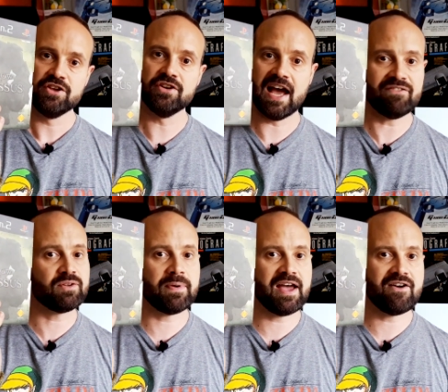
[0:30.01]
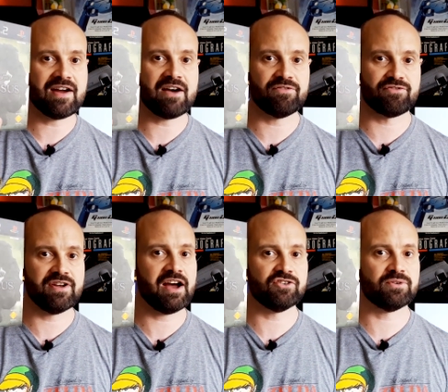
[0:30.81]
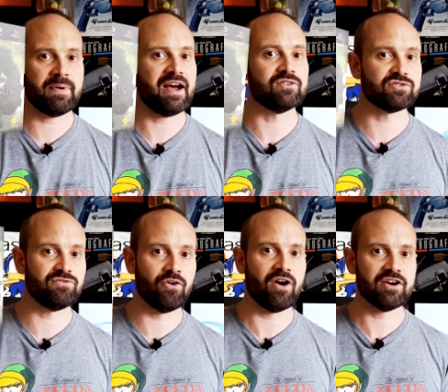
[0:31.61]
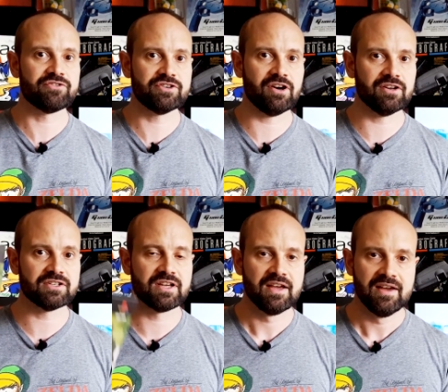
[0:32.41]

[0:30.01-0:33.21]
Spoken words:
you'd have to pay around £300 or $400.